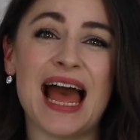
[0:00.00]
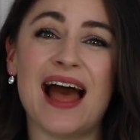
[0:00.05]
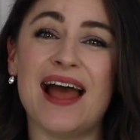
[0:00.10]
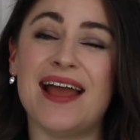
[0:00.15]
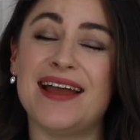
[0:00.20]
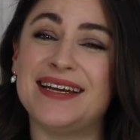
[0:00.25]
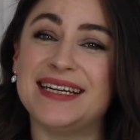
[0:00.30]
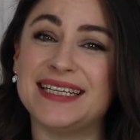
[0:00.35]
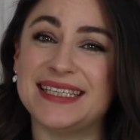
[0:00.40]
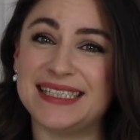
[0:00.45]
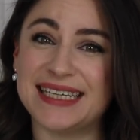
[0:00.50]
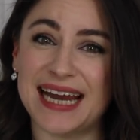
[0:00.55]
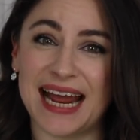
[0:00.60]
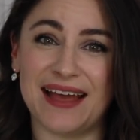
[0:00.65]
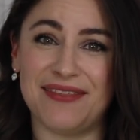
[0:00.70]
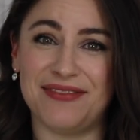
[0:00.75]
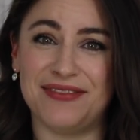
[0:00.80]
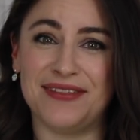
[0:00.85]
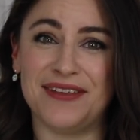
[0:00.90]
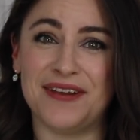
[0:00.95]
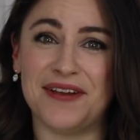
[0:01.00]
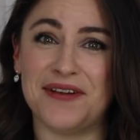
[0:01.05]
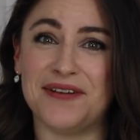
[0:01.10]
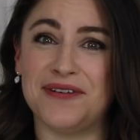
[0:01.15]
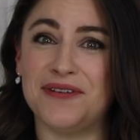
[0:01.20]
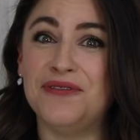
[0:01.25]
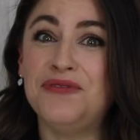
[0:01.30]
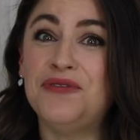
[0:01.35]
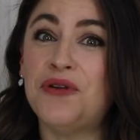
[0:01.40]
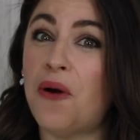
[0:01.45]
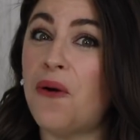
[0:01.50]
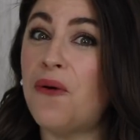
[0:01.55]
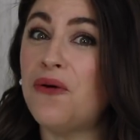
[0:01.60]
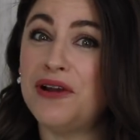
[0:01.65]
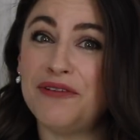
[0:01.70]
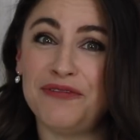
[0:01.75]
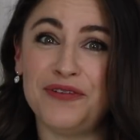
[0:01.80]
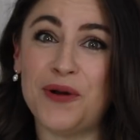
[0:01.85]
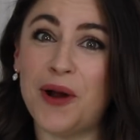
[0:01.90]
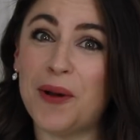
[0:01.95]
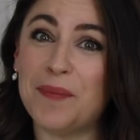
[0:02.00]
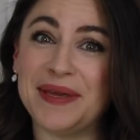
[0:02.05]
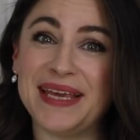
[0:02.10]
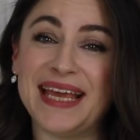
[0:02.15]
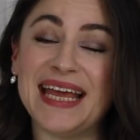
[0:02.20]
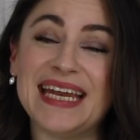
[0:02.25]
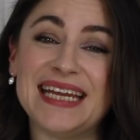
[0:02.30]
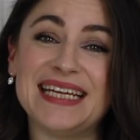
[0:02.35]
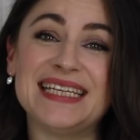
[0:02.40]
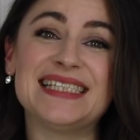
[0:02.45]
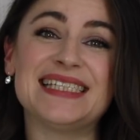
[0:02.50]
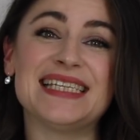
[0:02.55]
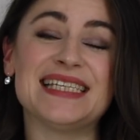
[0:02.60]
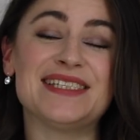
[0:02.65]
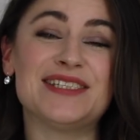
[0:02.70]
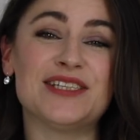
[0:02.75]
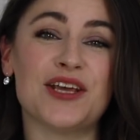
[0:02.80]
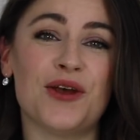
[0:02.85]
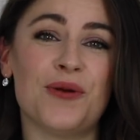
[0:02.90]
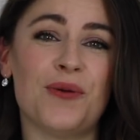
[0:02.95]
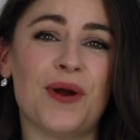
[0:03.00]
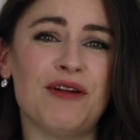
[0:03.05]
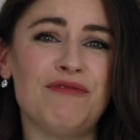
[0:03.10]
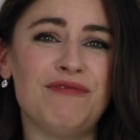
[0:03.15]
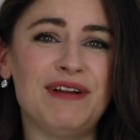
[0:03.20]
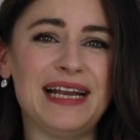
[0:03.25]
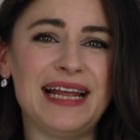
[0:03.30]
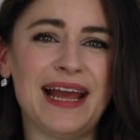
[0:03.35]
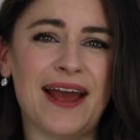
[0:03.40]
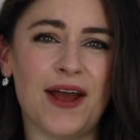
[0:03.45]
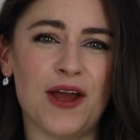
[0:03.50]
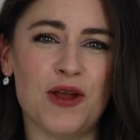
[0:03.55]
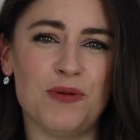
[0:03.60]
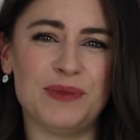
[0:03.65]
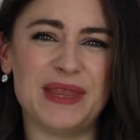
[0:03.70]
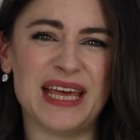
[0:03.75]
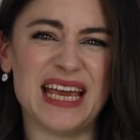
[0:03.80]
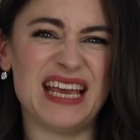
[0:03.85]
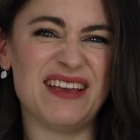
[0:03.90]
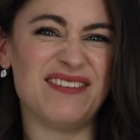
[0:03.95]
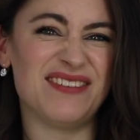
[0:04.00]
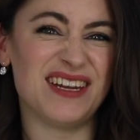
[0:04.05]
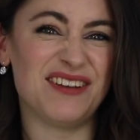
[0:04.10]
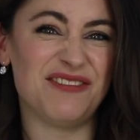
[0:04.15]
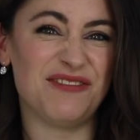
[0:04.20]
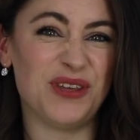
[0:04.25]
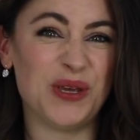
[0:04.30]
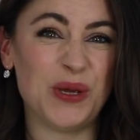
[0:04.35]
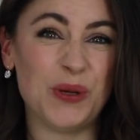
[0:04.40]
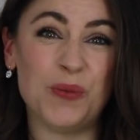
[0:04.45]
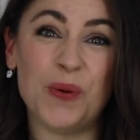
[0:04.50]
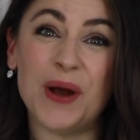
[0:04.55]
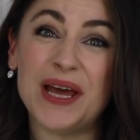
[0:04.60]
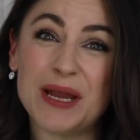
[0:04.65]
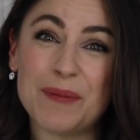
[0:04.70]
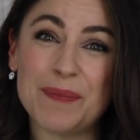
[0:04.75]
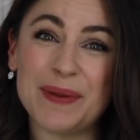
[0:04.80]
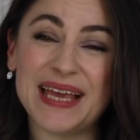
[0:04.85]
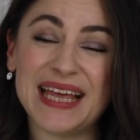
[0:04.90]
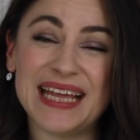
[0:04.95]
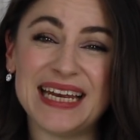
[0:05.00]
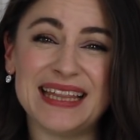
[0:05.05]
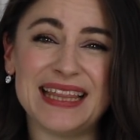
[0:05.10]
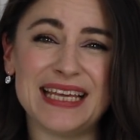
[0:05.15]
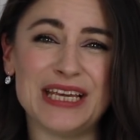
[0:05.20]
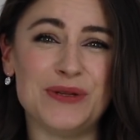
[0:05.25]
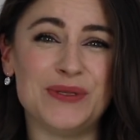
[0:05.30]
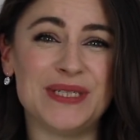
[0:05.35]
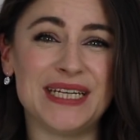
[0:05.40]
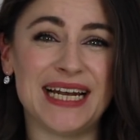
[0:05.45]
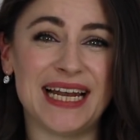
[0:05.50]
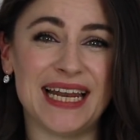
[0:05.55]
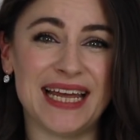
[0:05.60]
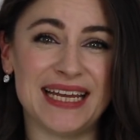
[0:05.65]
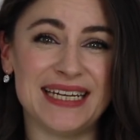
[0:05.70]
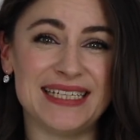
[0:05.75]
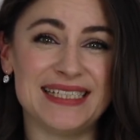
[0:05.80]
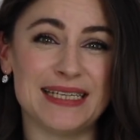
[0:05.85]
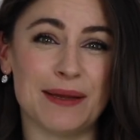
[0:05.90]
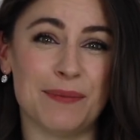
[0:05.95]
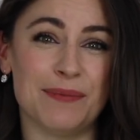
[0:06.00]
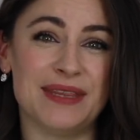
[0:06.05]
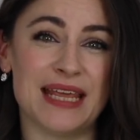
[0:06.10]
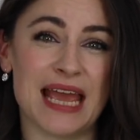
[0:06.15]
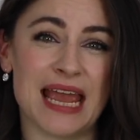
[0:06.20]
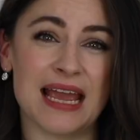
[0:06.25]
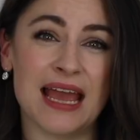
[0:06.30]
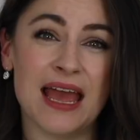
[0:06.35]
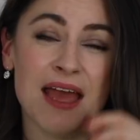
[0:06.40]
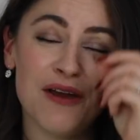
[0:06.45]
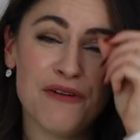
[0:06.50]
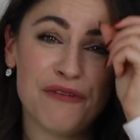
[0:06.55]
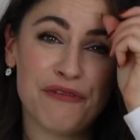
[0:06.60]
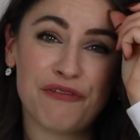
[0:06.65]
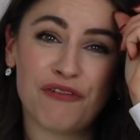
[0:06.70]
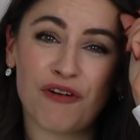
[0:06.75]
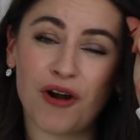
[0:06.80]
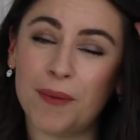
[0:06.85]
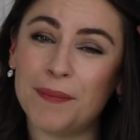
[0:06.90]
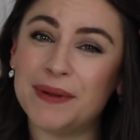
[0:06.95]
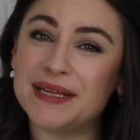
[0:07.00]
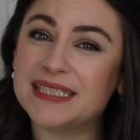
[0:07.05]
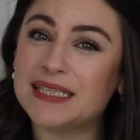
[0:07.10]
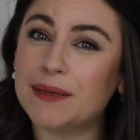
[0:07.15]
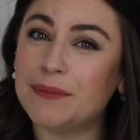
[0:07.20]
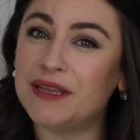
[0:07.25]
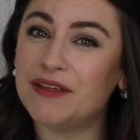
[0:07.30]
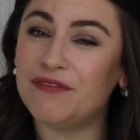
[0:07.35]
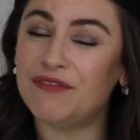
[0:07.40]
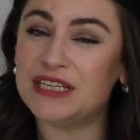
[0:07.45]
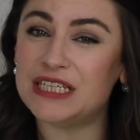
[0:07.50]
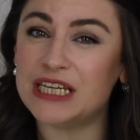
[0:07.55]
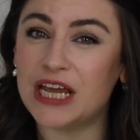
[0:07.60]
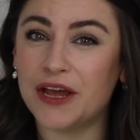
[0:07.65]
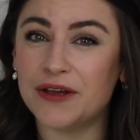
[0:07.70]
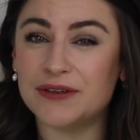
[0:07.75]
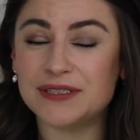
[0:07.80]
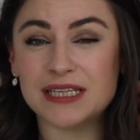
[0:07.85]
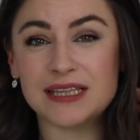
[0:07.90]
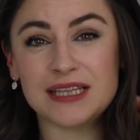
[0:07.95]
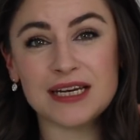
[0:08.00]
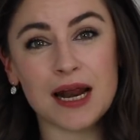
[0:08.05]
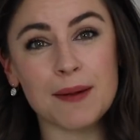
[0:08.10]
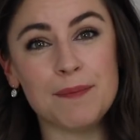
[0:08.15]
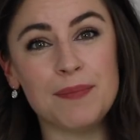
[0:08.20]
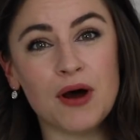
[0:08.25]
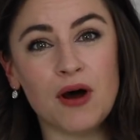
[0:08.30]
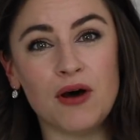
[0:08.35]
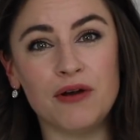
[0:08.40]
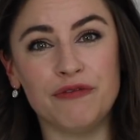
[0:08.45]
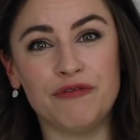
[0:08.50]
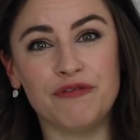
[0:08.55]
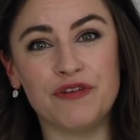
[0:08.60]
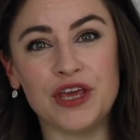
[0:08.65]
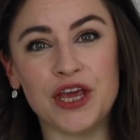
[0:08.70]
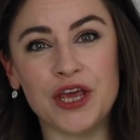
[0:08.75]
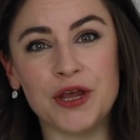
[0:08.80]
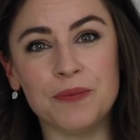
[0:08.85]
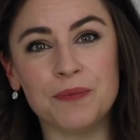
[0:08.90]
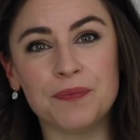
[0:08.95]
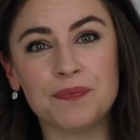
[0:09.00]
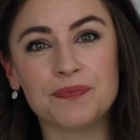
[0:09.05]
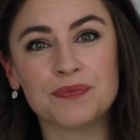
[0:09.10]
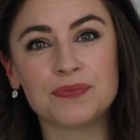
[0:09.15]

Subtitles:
I understand that not all of you are beginners, so I really hope that even if you weren't a beginner, that you did learn something from some of the videos that I put on for you.